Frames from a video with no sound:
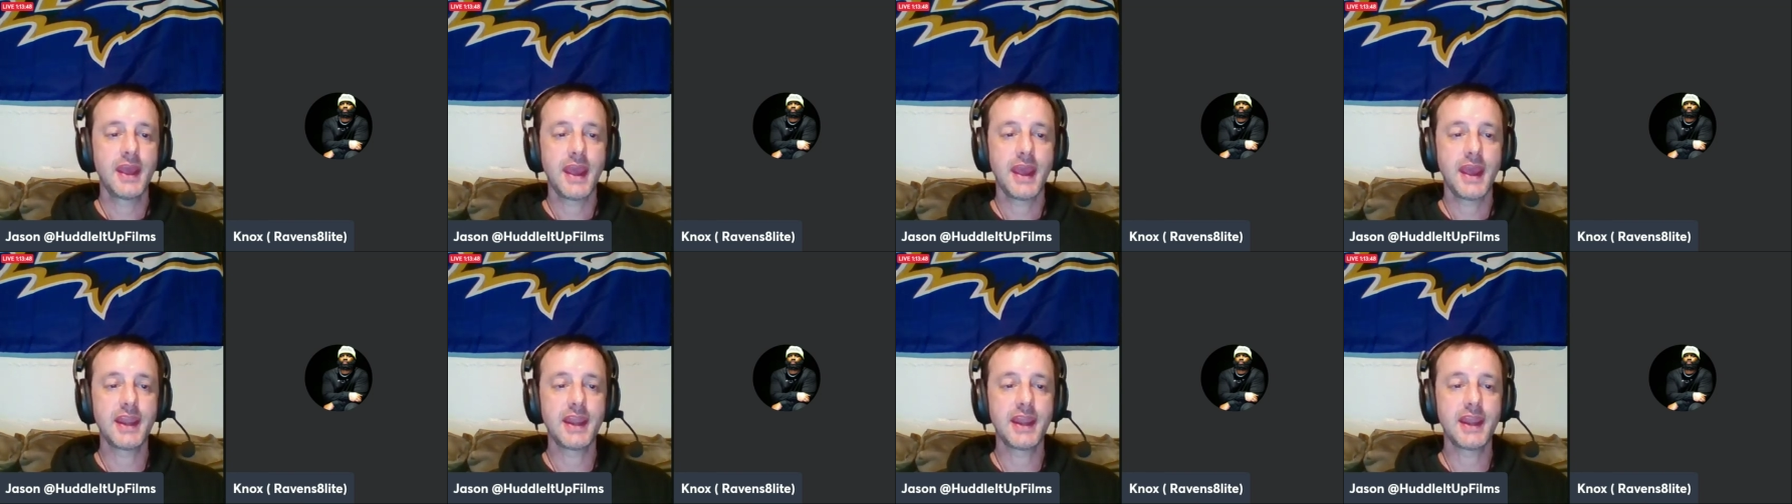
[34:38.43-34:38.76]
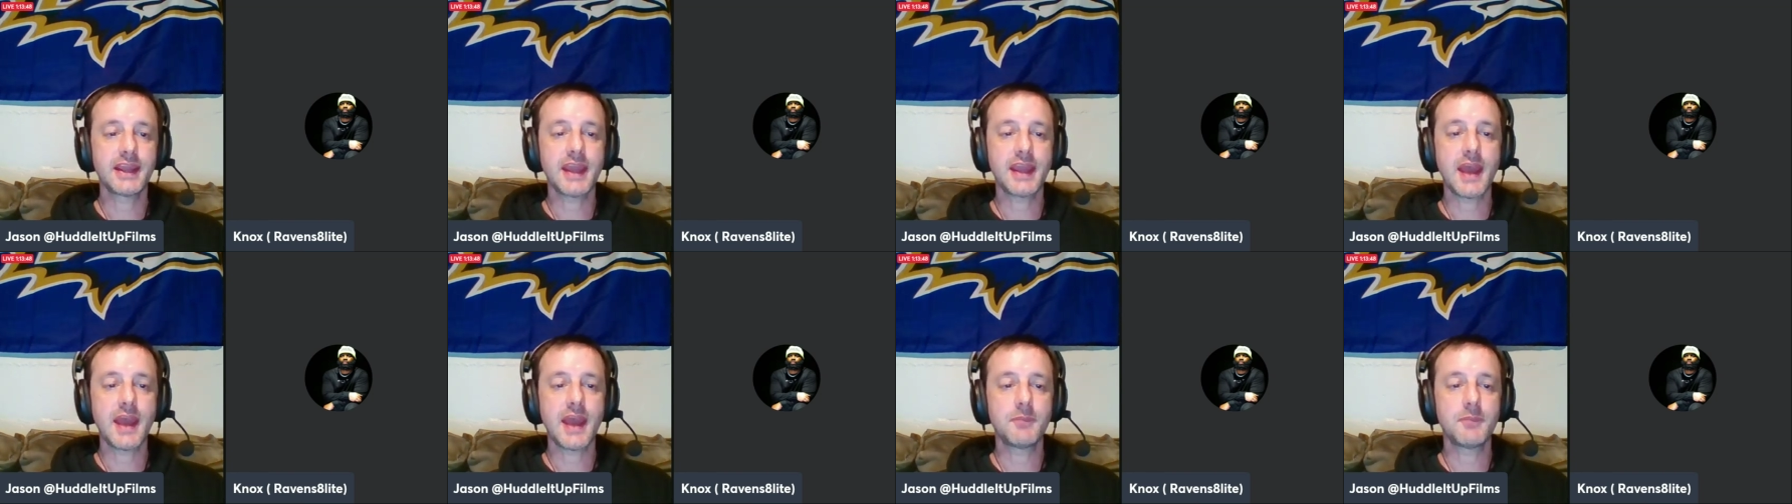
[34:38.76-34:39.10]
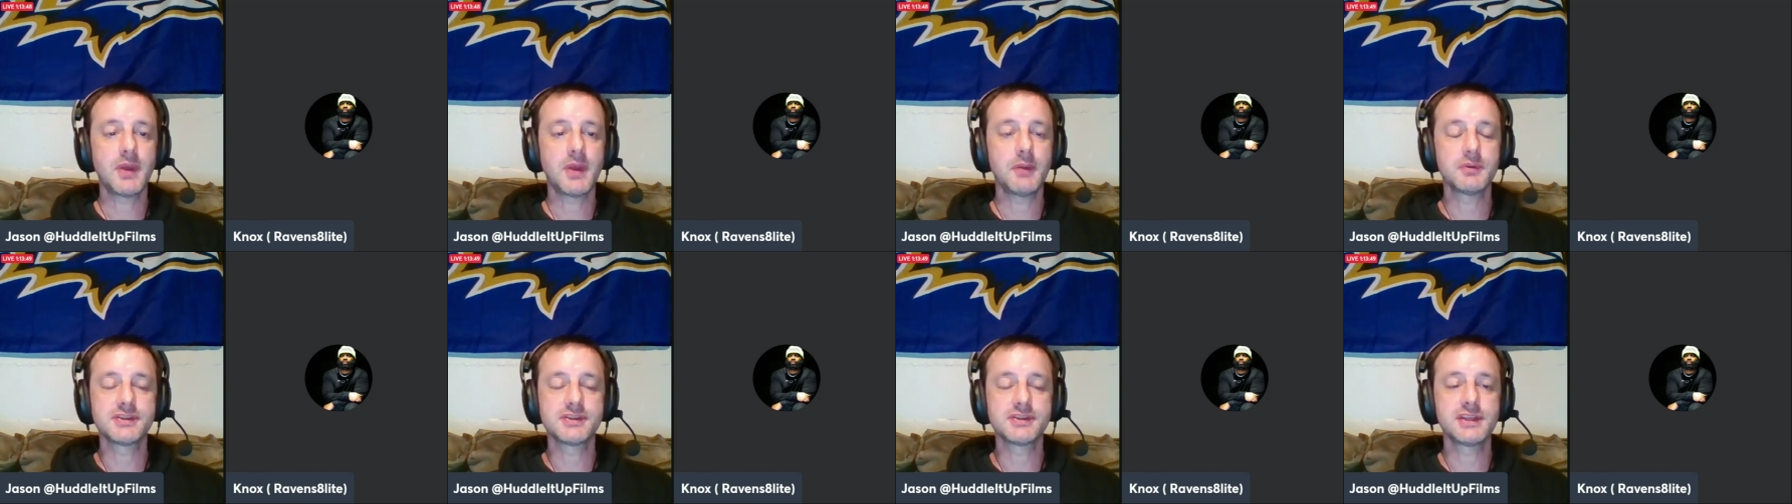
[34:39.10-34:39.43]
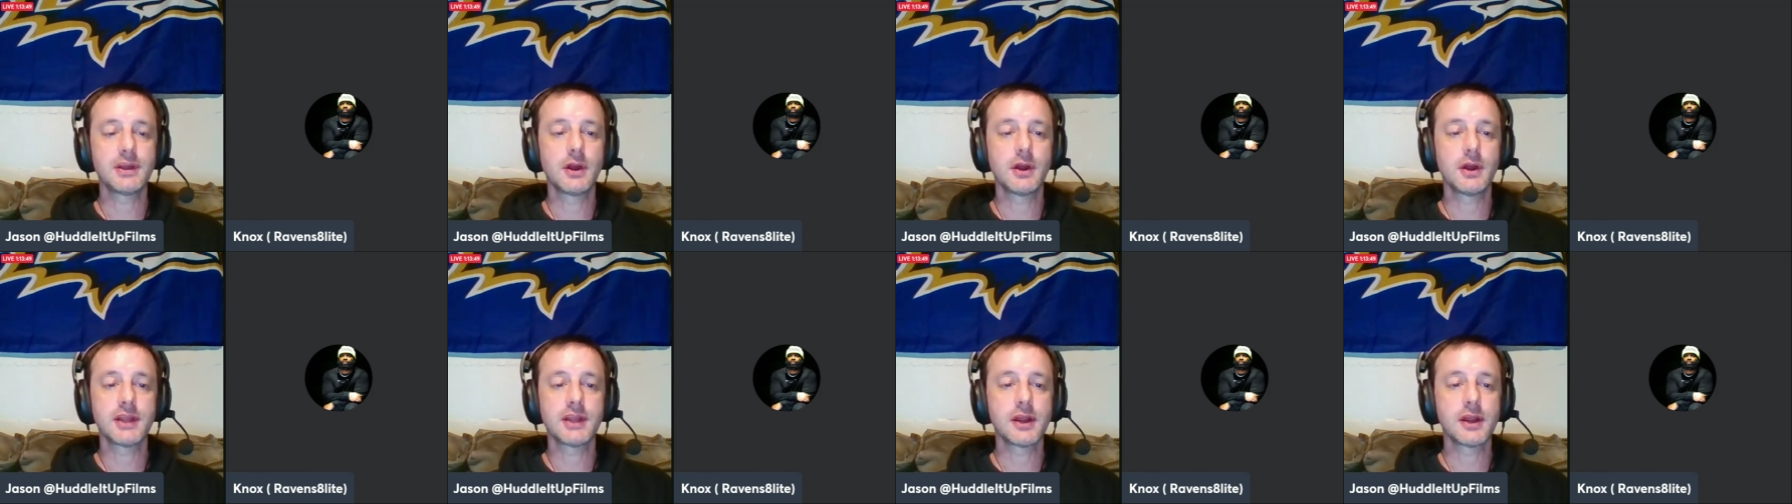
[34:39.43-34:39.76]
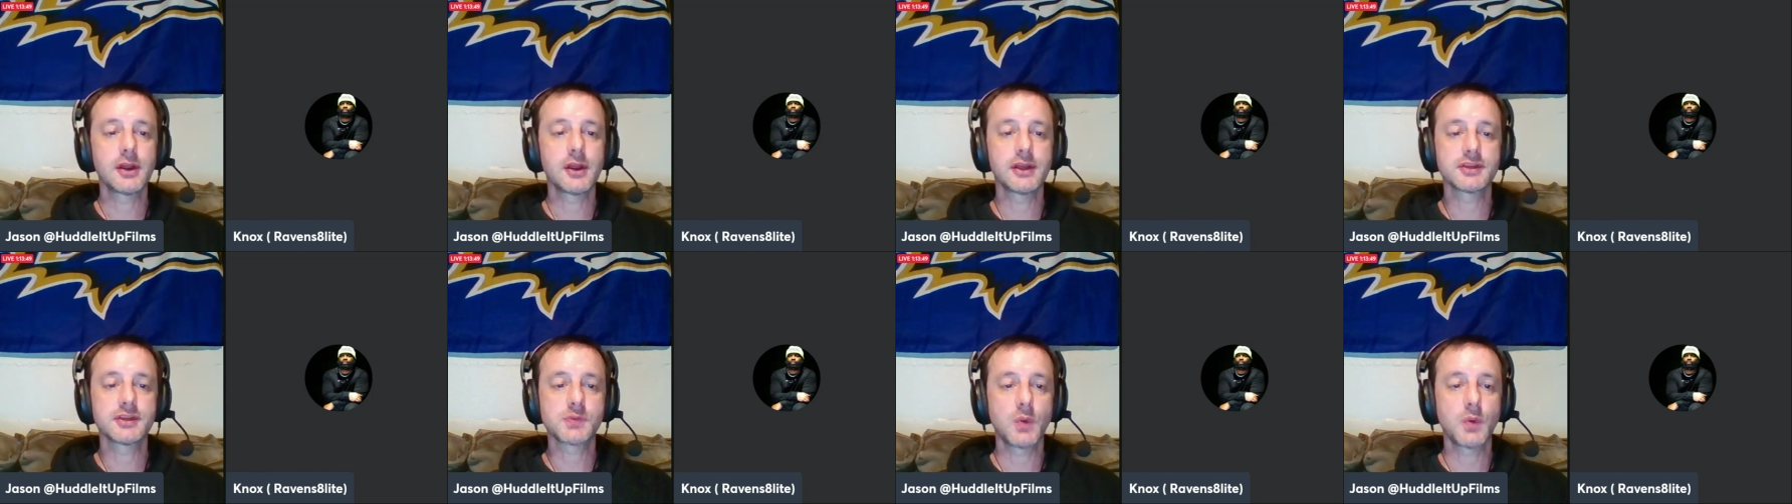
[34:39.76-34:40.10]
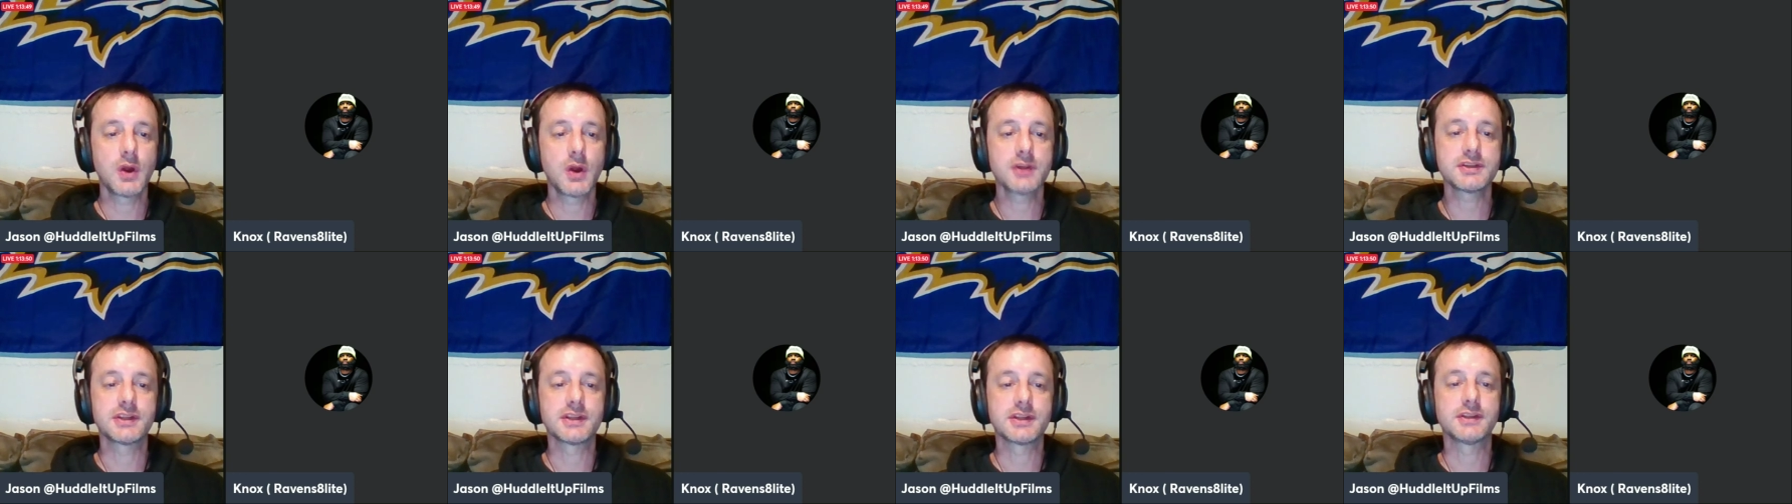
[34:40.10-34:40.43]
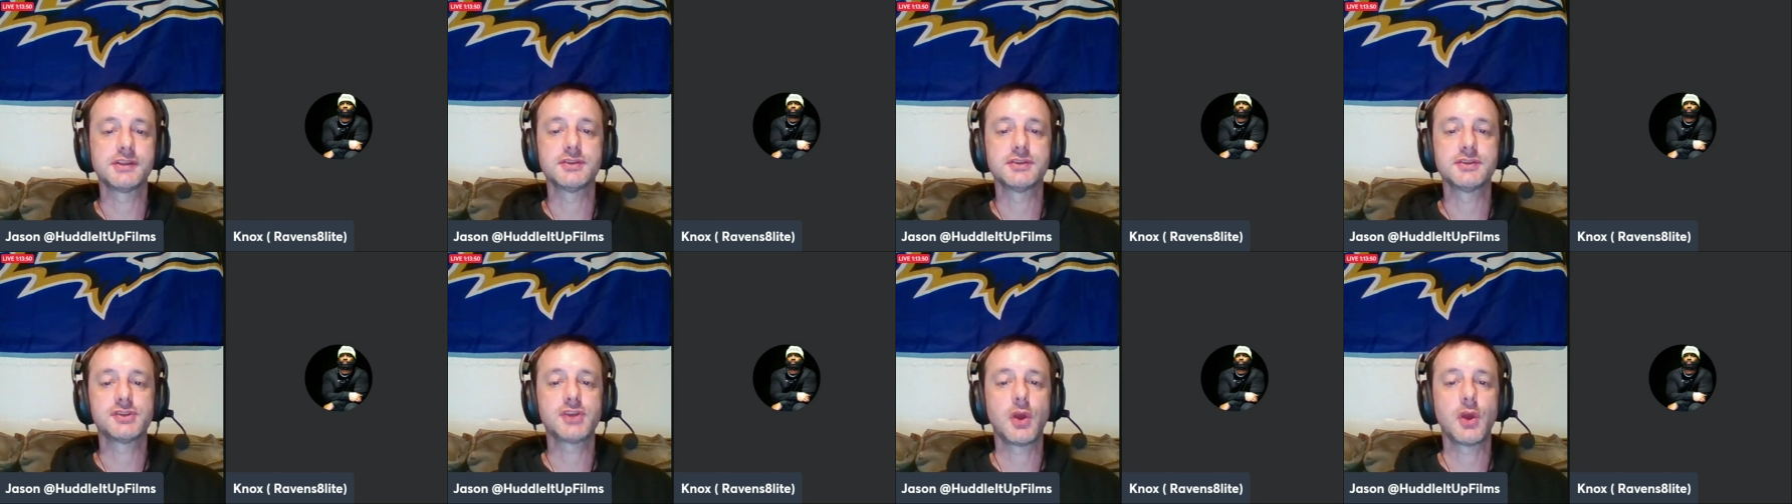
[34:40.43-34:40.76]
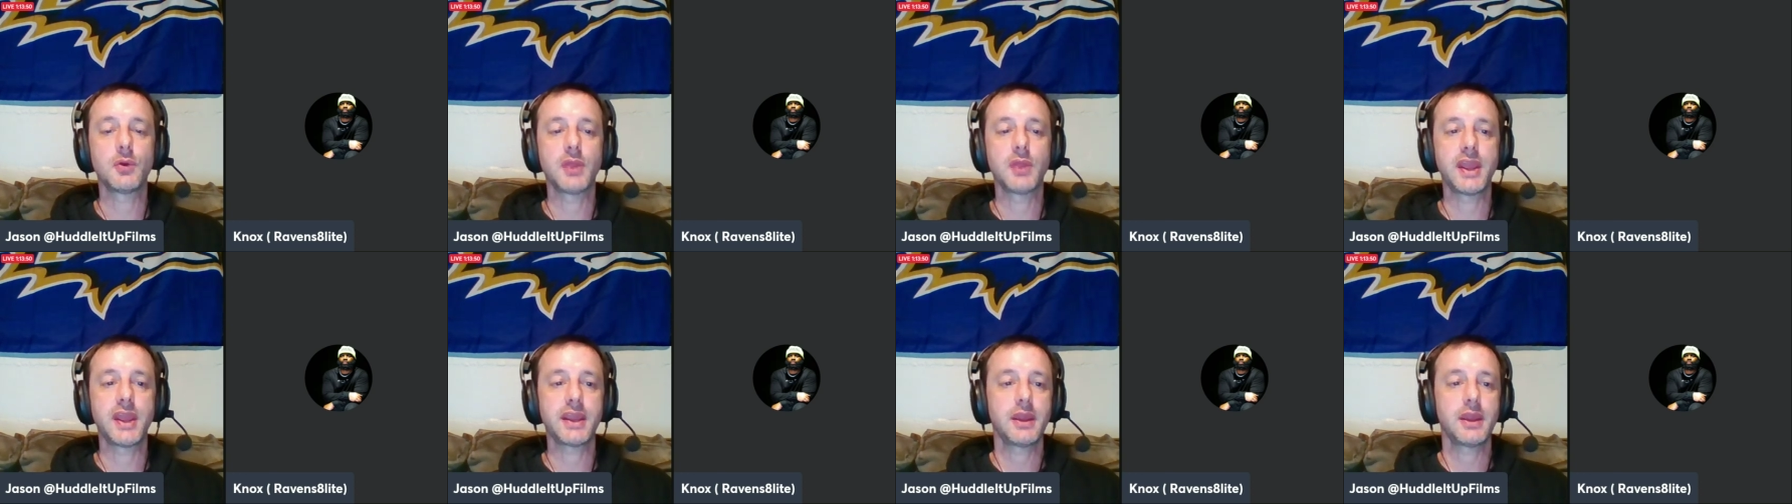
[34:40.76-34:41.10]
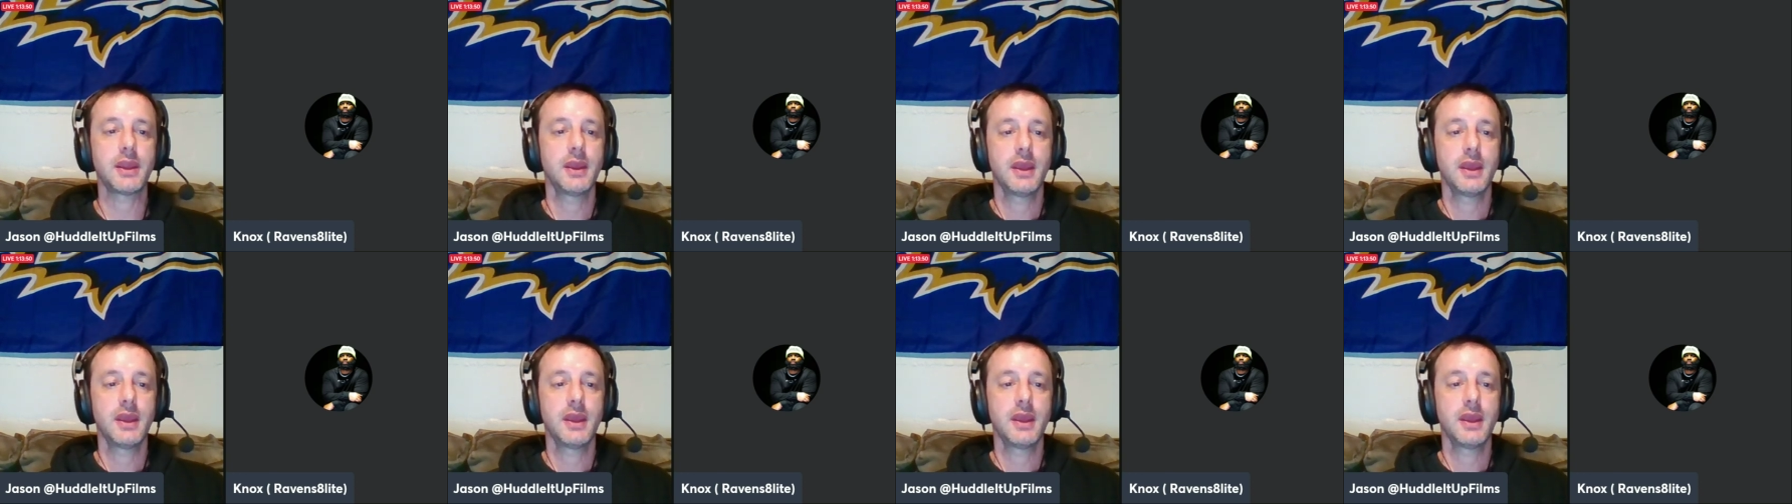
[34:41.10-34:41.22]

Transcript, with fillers: and it kept it was the Ardarius Washington show. Like